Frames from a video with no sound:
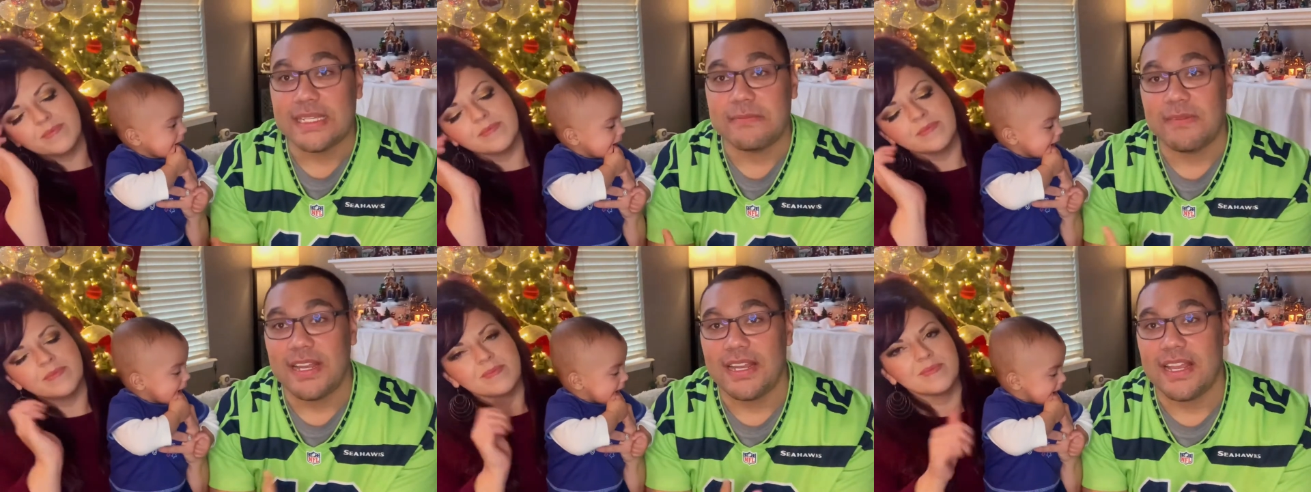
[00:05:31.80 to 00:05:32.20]

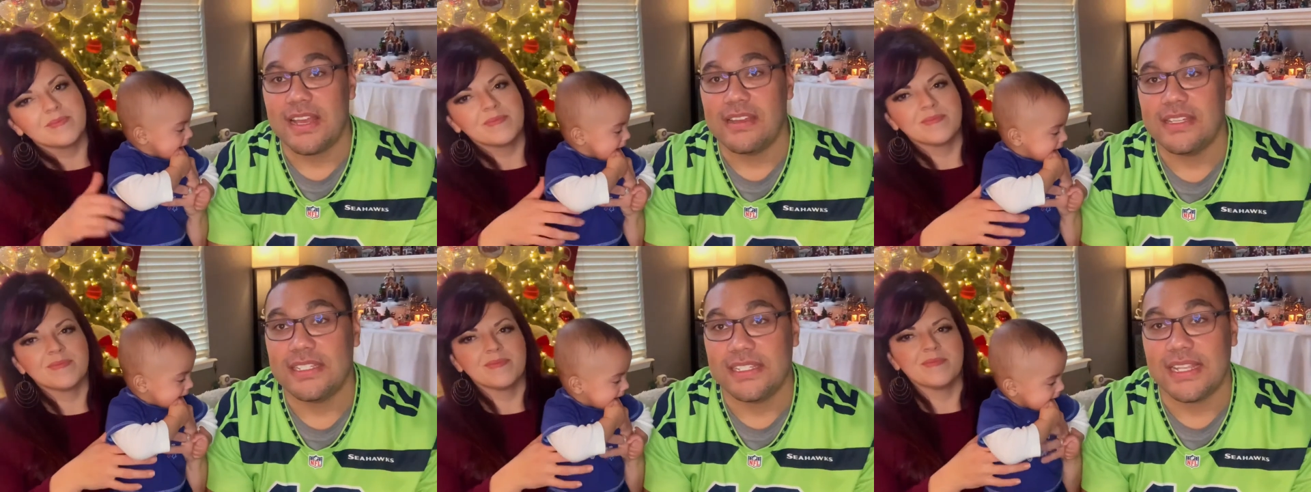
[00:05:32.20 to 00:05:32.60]
Speaker 1: right now.
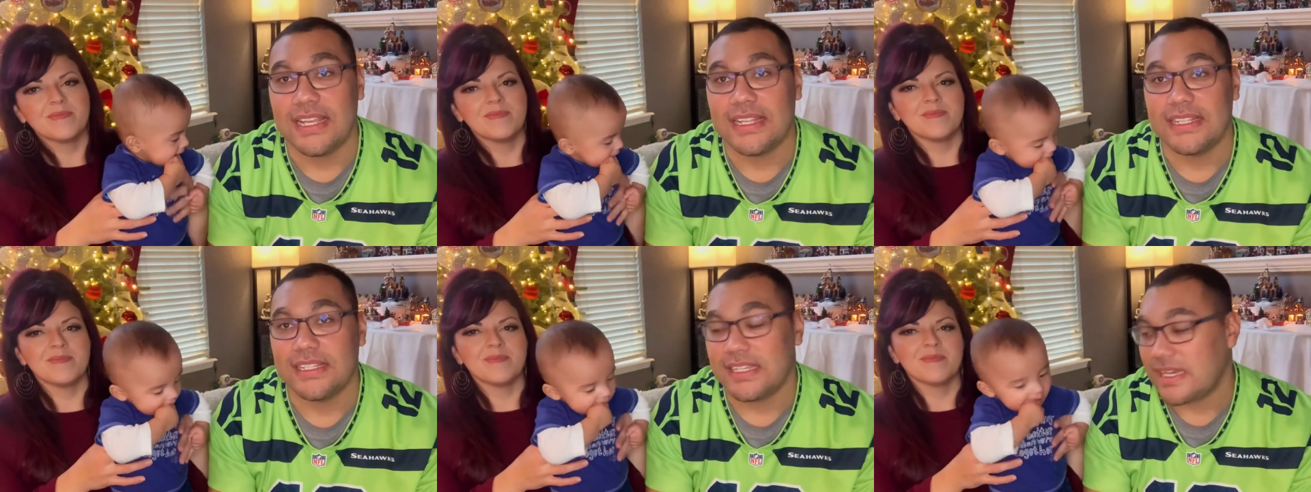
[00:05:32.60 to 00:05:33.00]
He
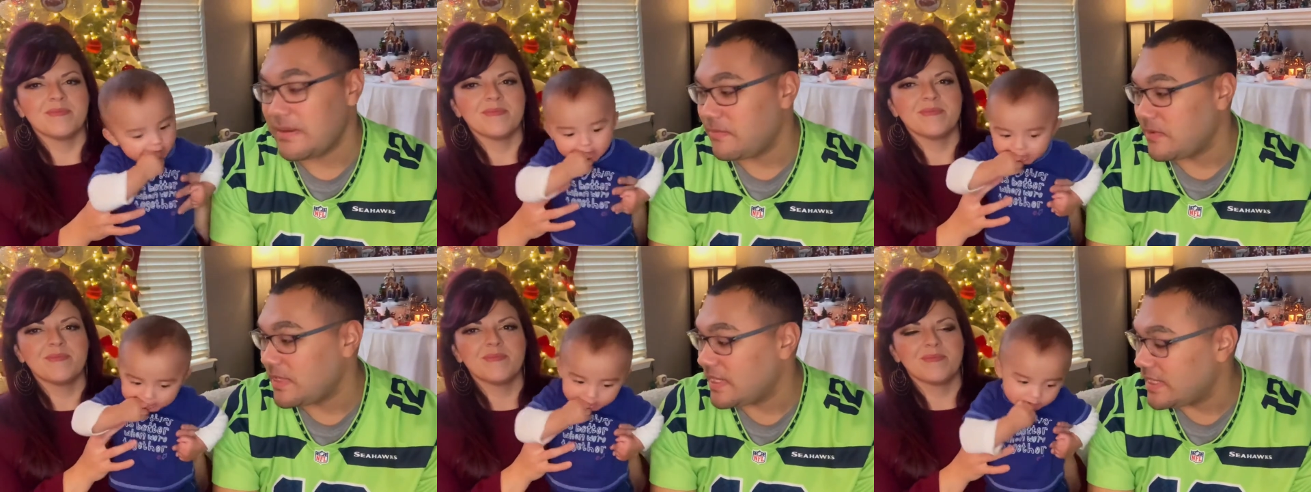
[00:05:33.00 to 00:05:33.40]
stands mm-hmm. up
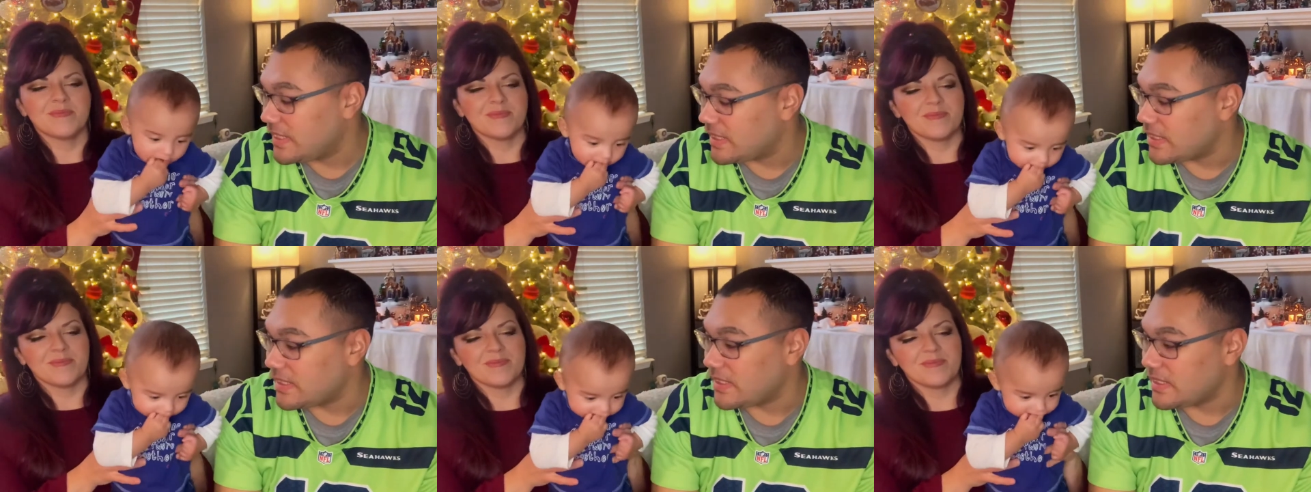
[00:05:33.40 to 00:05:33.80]
with
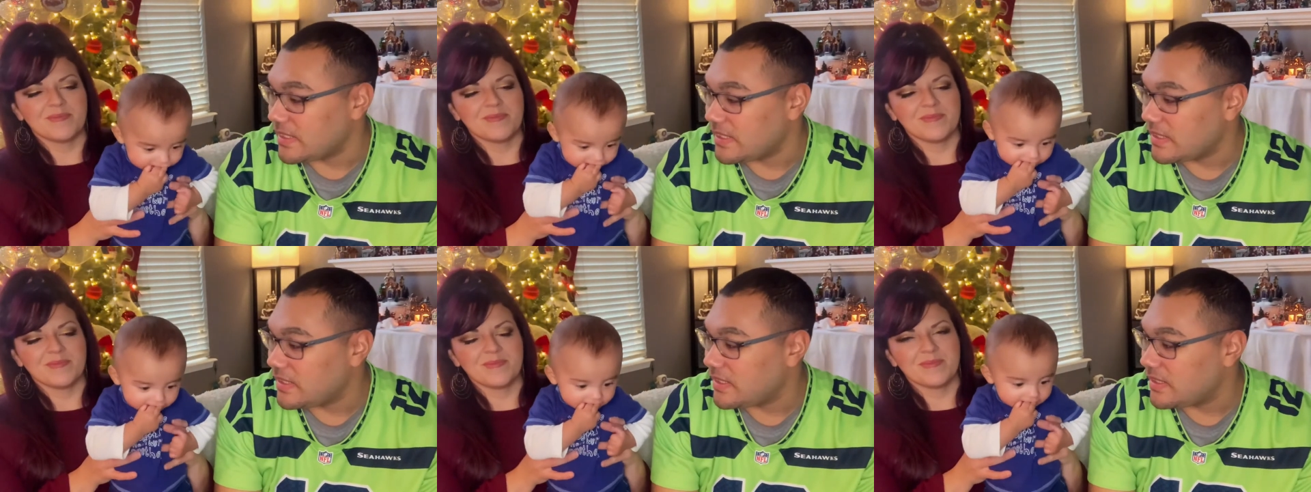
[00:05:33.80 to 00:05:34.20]

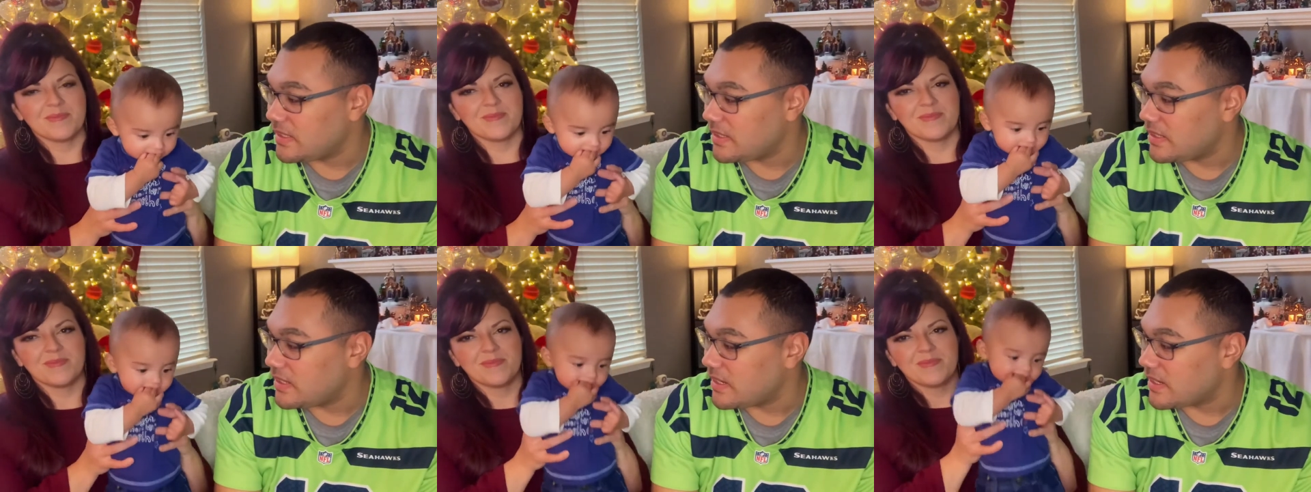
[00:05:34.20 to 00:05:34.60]
assistance.
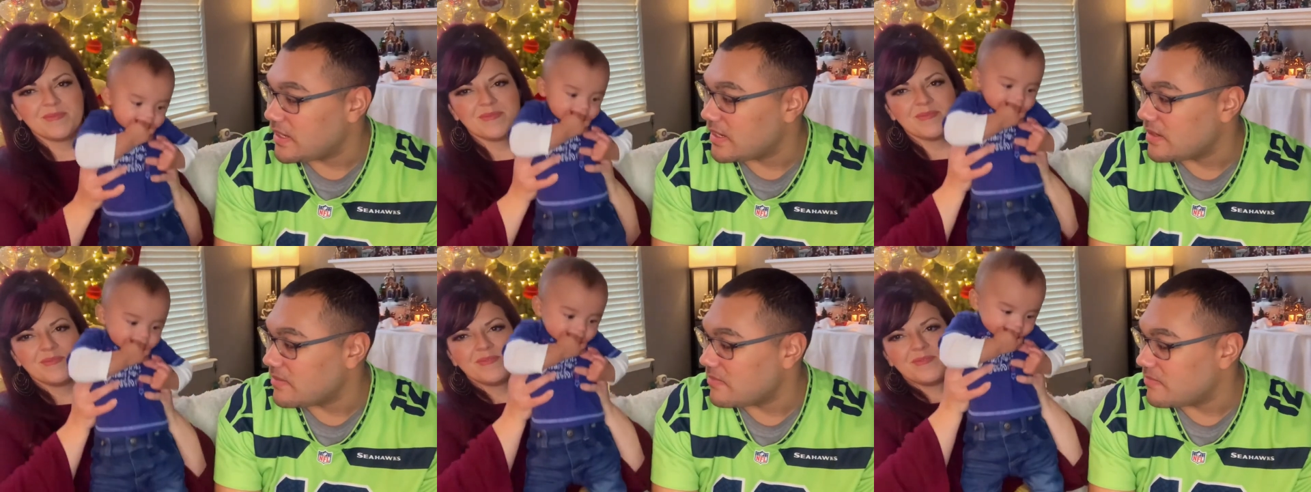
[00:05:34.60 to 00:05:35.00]

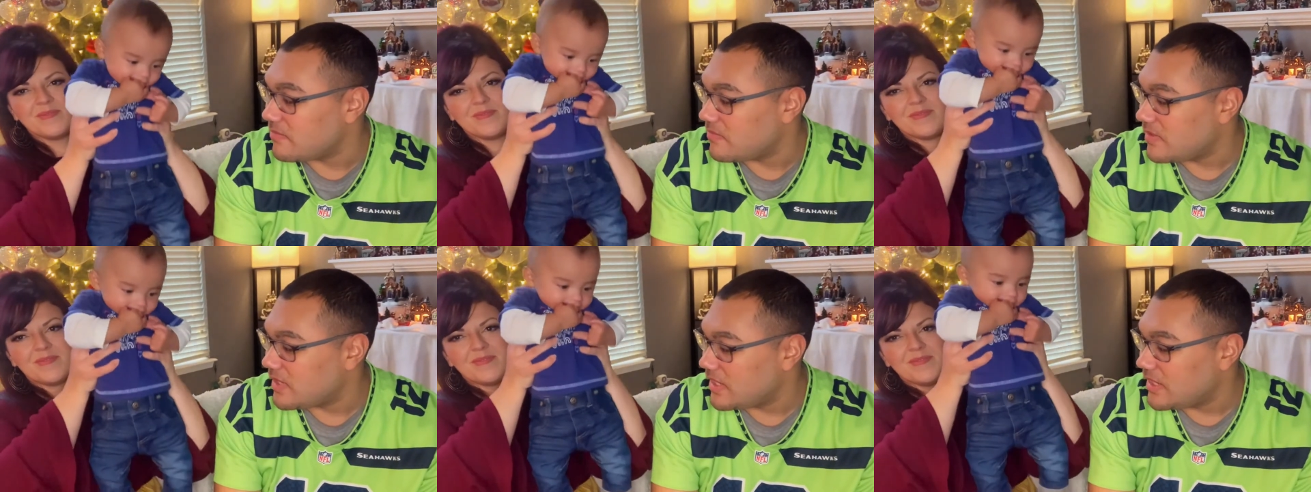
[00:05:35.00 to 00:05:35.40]
Um,
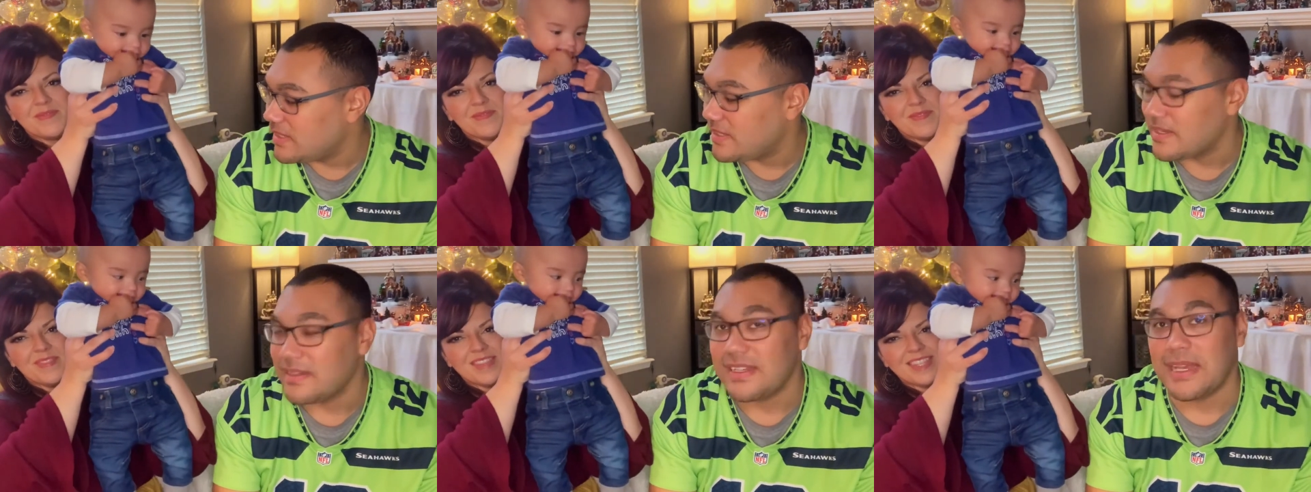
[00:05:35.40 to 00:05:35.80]

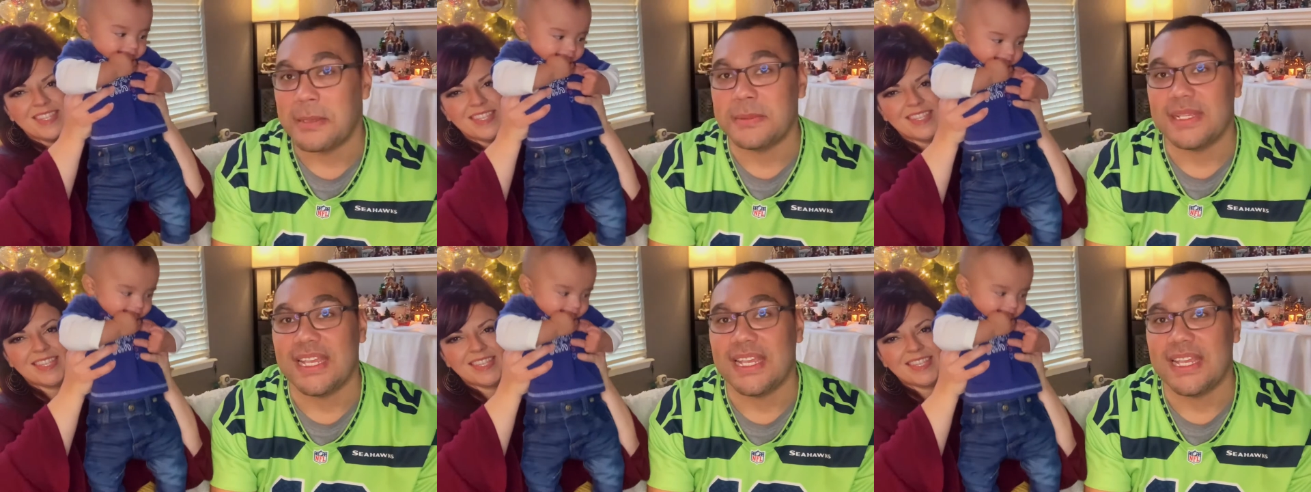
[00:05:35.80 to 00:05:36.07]
sometimes I